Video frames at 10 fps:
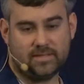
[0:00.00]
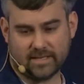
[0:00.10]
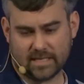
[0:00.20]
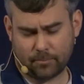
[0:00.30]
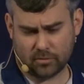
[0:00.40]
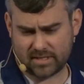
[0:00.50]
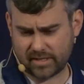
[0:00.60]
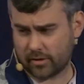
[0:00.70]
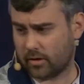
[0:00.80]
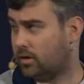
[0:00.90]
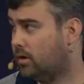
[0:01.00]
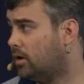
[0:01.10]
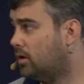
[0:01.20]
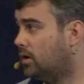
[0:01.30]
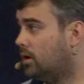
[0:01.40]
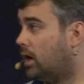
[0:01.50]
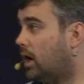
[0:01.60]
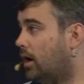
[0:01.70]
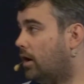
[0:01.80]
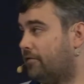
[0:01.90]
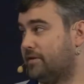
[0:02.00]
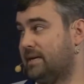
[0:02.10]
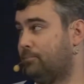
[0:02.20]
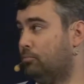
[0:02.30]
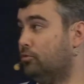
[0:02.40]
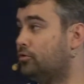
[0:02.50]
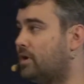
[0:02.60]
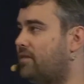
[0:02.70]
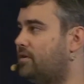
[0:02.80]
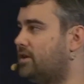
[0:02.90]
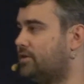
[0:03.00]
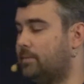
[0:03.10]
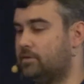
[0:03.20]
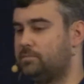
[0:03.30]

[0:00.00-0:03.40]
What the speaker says: The examples here are, for example, Moon Gravity or Double